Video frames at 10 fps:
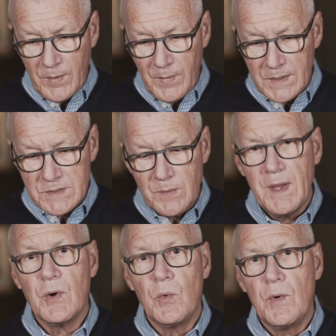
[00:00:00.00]
It means to
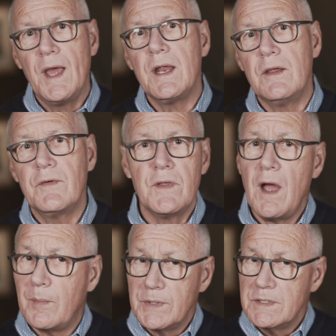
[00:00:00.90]
make ready for the
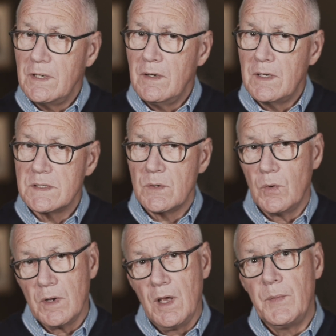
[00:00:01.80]
opportunities that
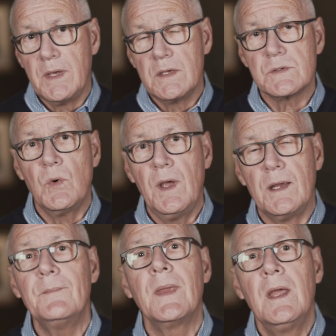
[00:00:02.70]
were coming his way.